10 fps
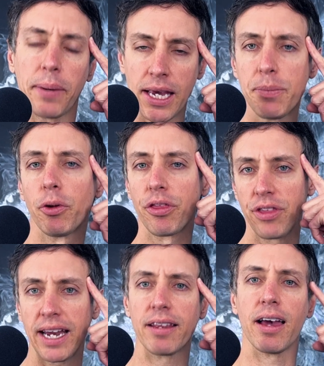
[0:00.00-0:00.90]
people
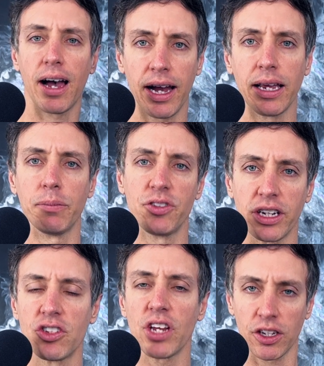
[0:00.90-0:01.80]
think that I am
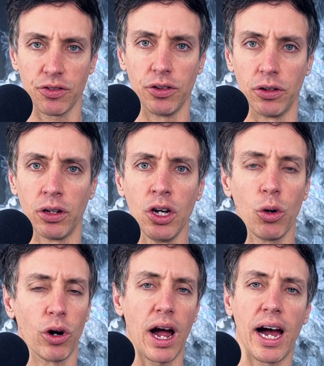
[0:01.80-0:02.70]
successful,
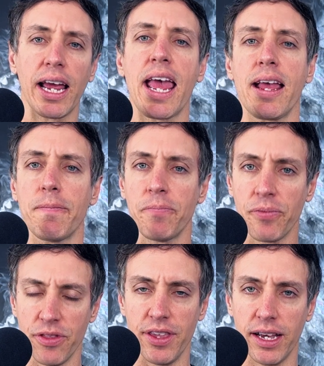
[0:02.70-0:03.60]
or I
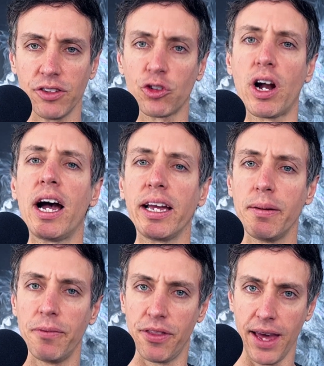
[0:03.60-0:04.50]
am this, or I
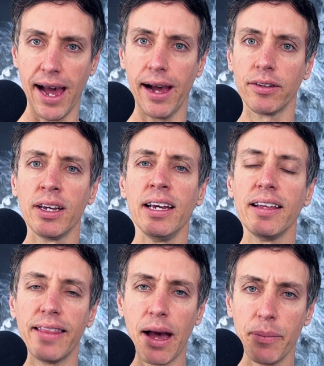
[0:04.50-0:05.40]
am that,
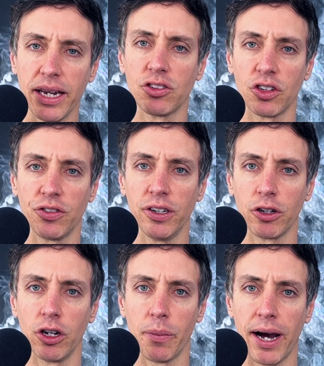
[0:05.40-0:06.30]
that makes us
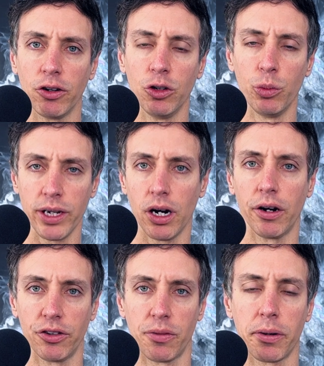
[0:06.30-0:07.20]
feel good about who we
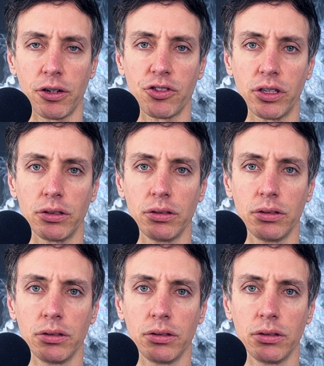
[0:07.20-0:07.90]
are as a person.